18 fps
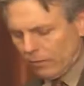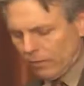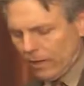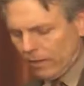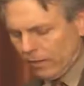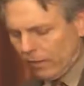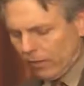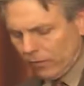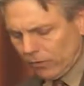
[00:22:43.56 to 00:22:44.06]

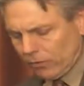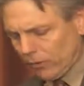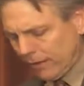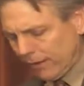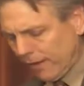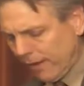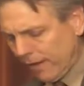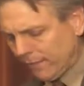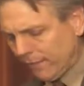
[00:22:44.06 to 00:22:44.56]
Notice
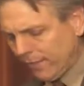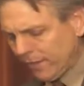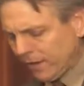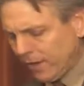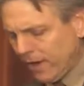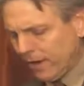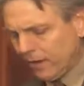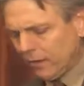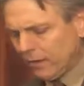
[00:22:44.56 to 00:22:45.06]
what they
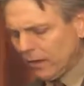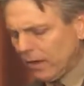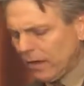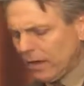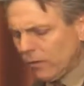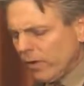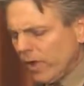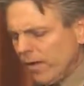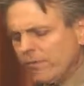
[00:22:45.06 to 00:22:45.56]
emphasize.
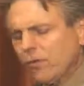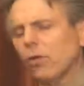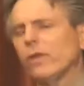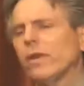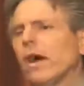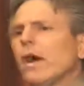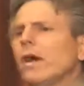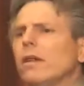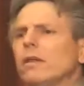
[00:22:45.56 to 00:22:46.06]
We have no
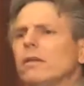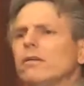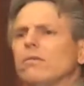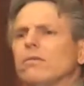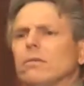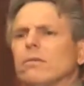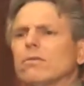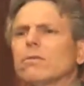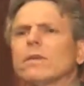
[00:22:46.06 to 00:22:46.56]

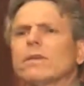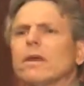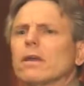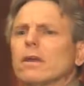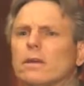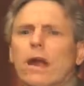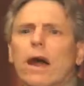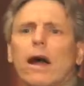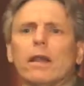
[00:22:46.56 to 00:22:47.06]
knowledge. This would
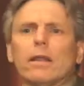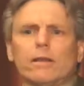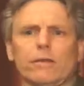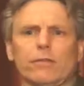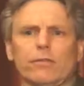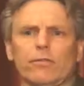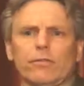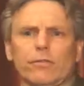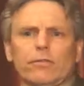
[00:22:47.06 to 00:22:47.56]
take
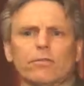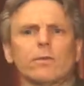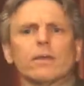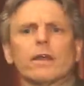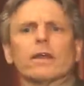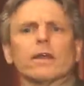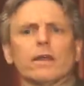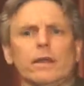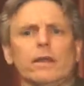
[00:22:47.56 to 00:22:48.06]
knowledge. This
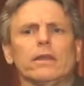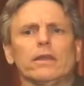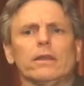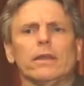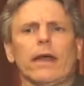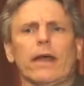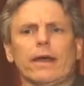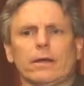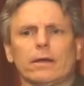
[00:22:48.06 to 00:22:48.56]
would take an
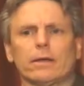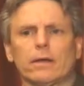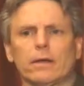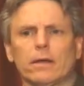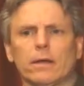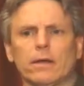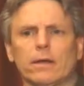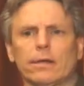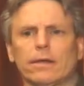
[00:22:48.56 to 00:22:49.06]
intellect
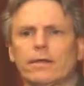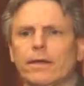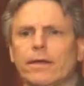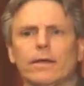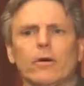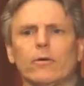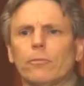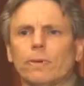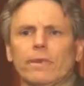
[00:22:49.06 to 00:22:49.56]
that
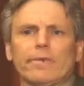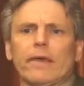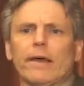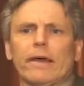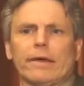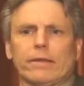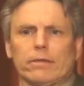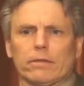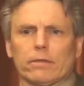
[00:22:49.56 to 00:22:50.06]
they don't
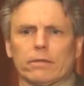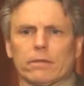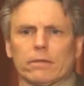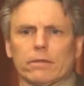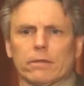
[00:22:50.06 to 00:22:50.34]
possess.